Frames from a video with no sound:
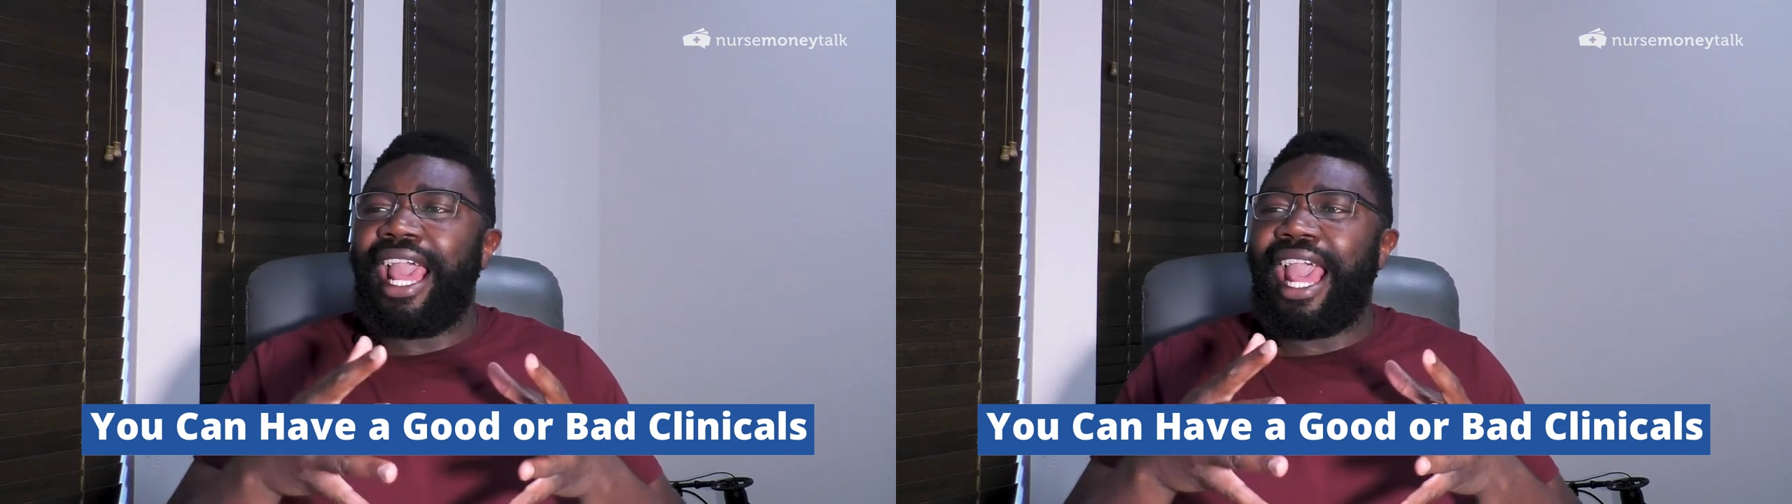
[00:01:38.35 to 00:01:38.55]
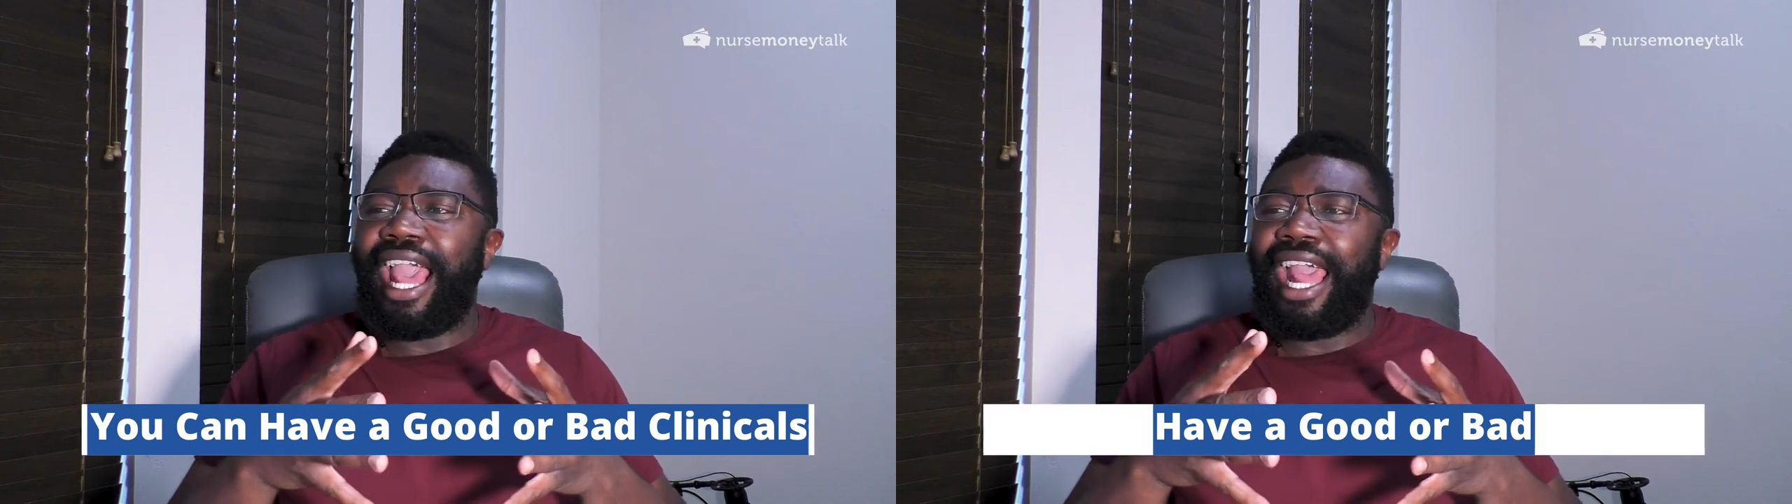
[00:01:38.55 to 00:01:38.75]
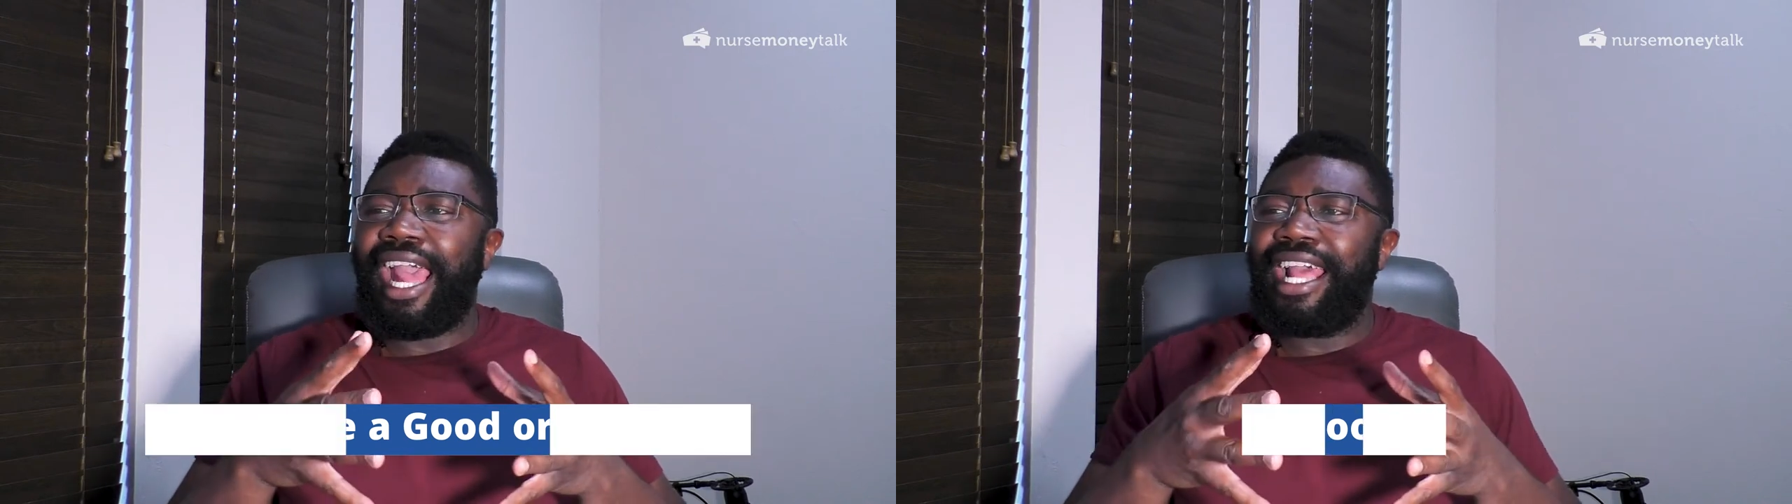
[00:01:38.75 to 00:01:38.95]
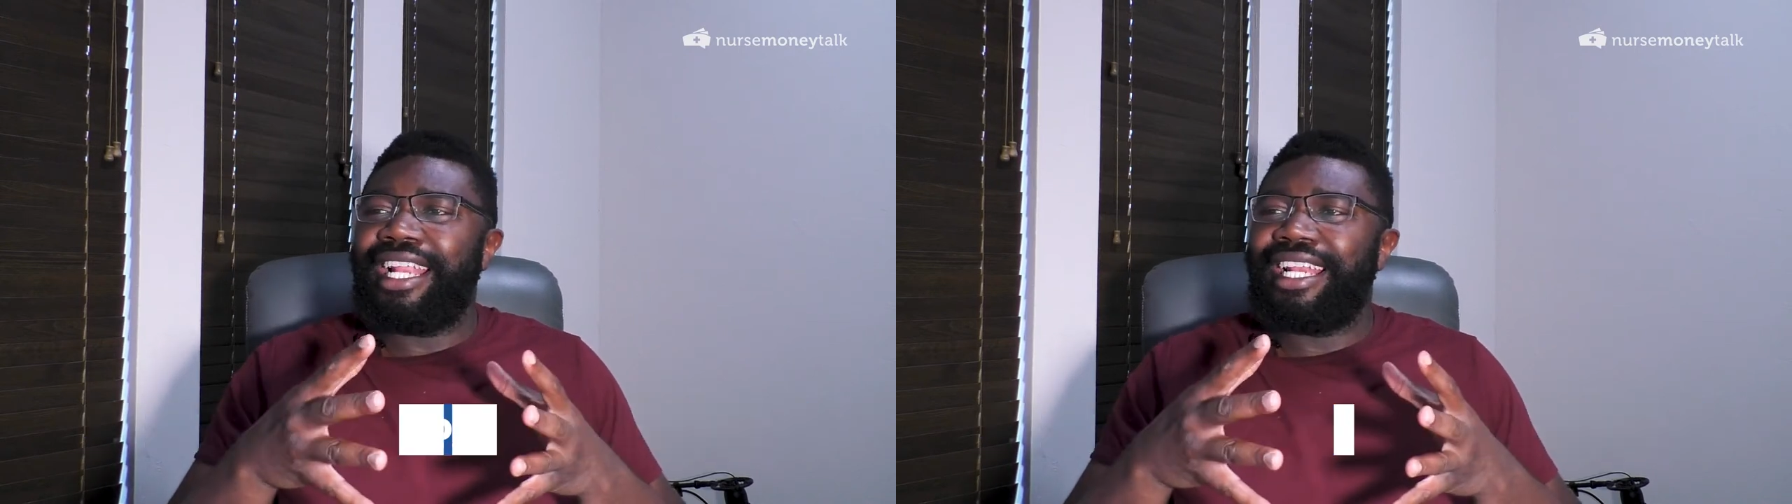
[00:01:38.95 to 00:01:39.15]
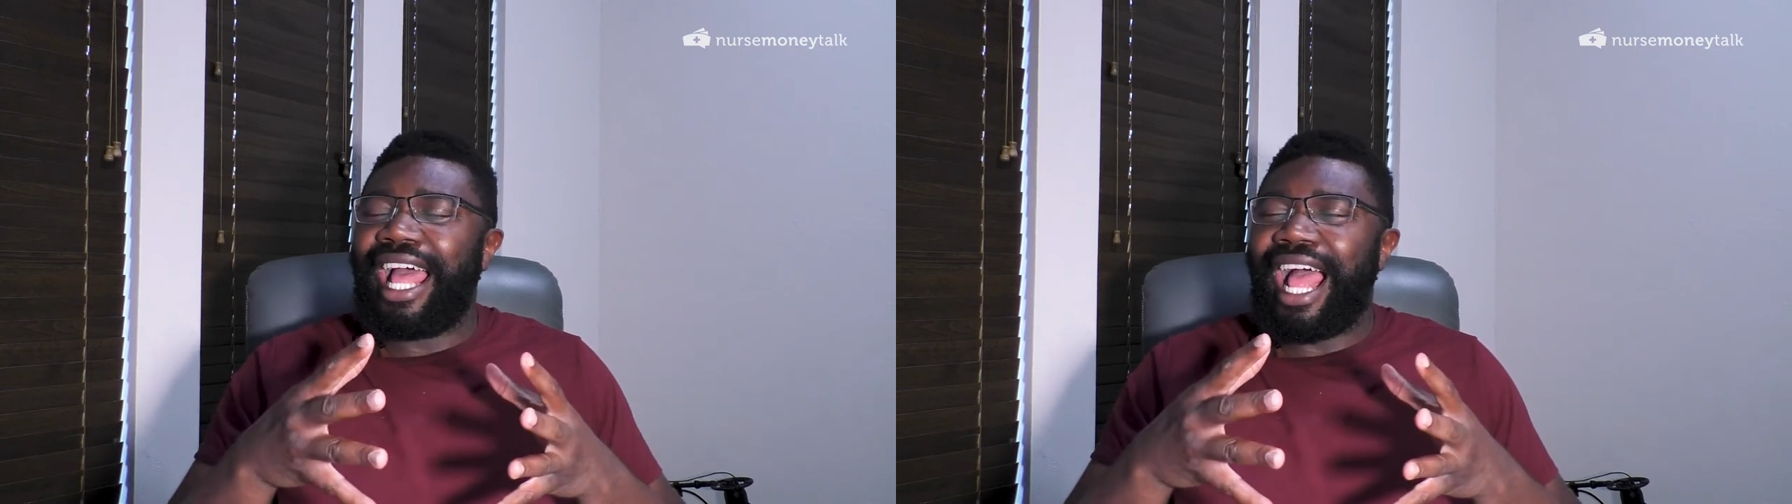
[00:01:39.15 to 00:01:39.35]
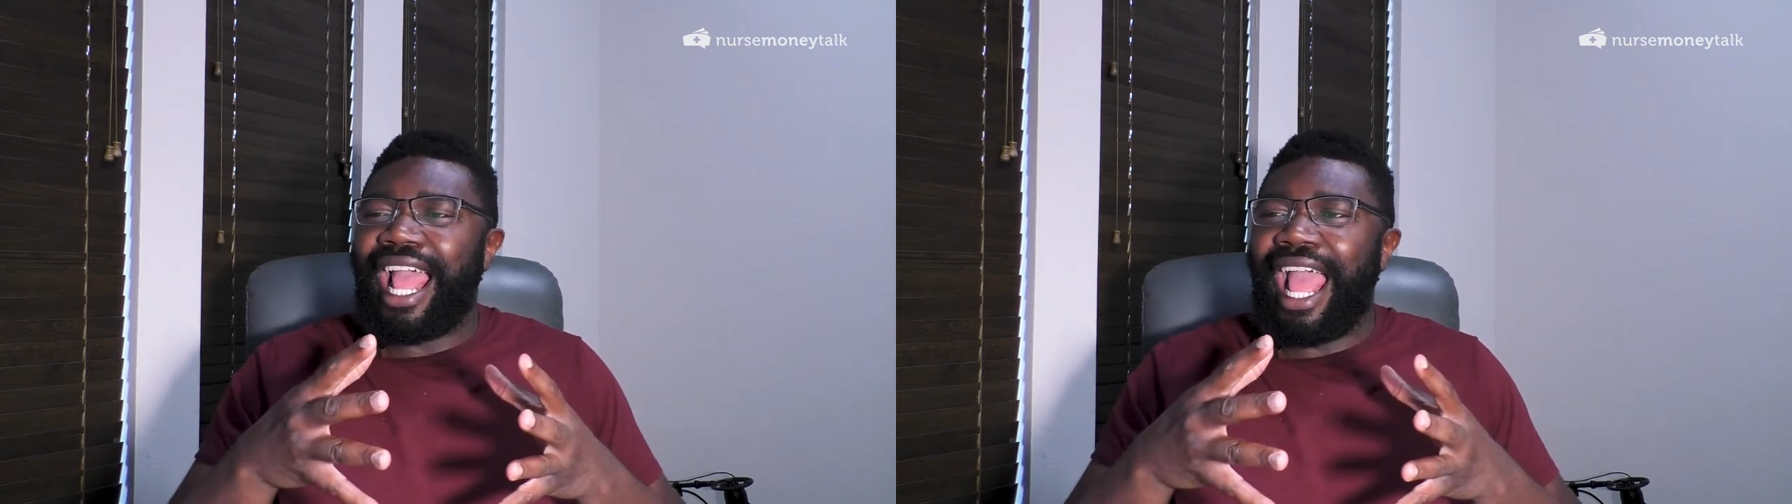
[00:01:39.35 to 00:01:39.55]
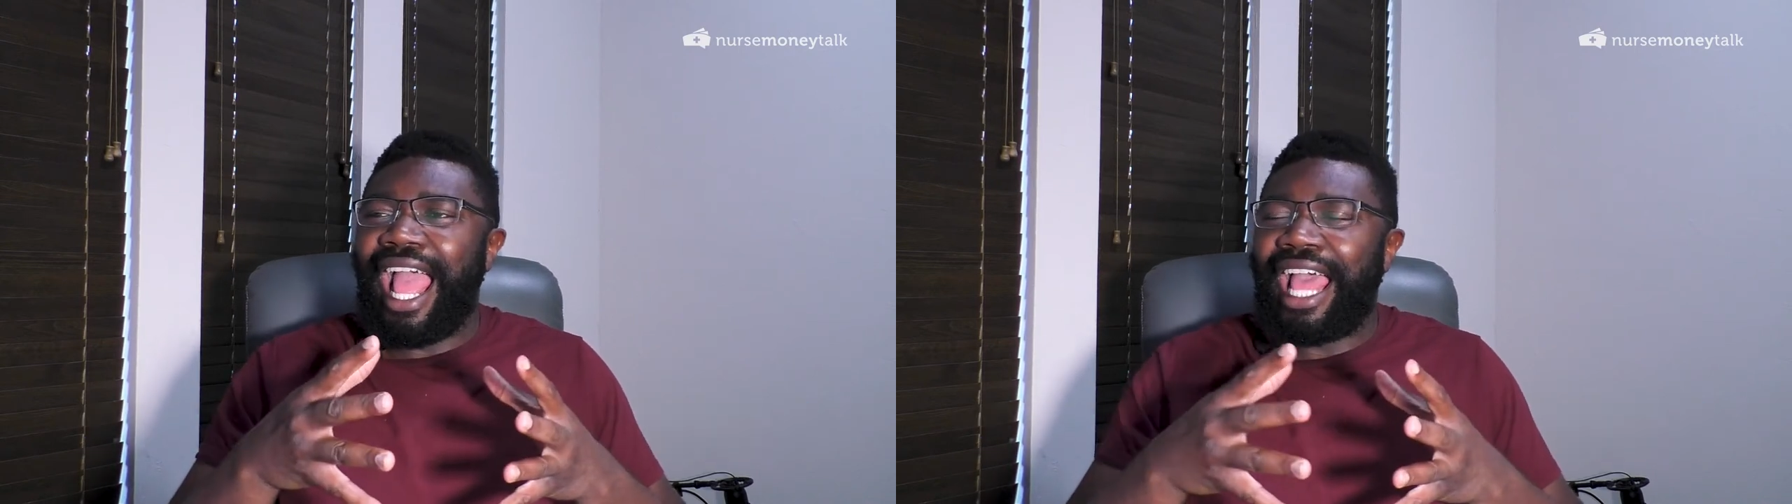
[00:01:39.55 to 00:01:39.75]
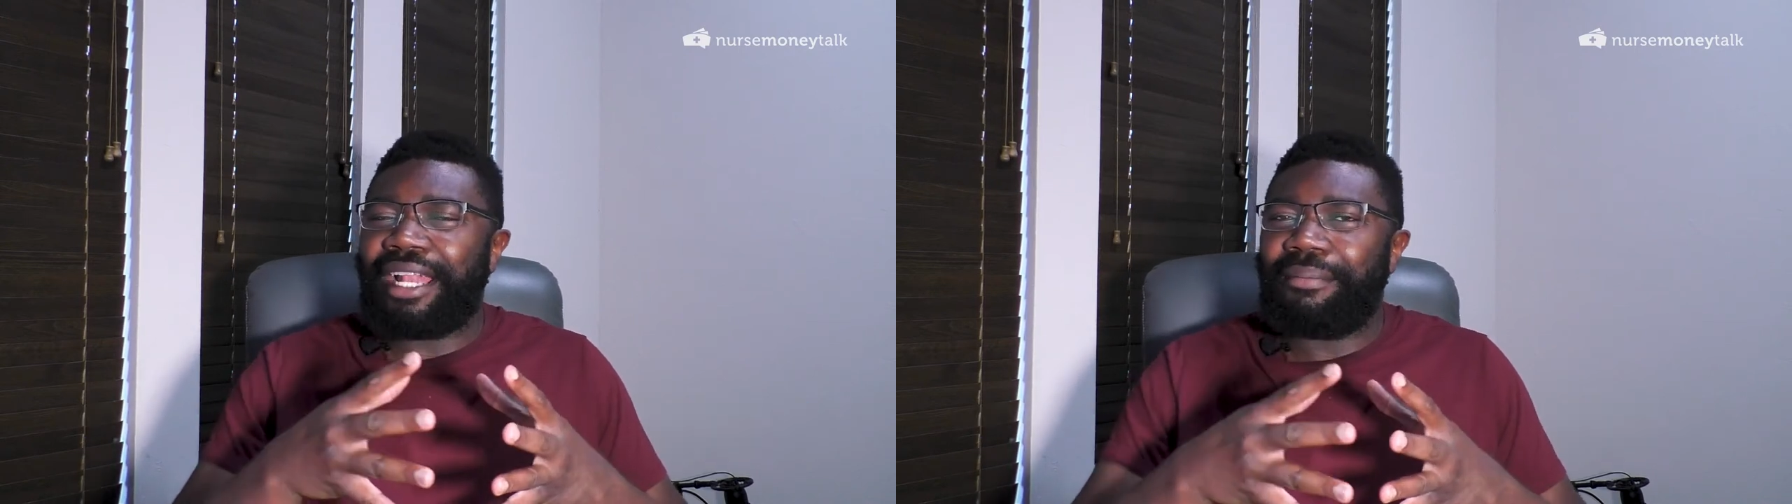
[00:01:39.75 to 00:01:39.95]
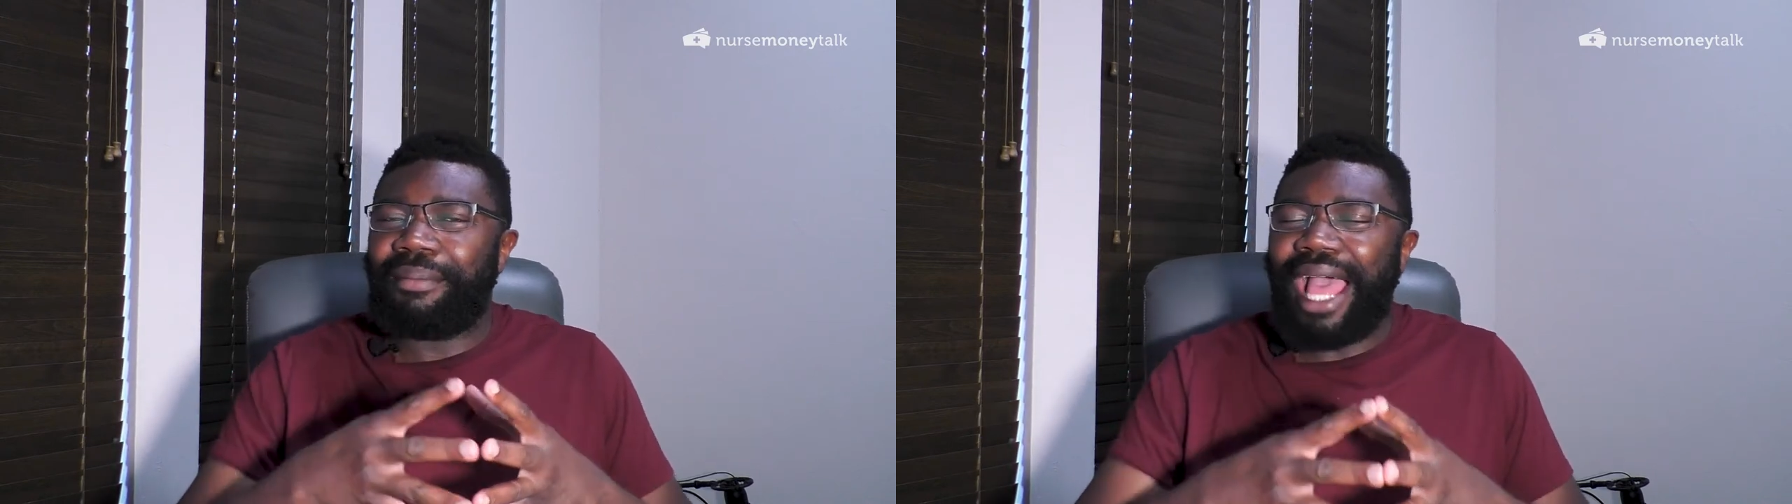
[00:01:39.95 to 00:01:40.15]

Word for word: And I had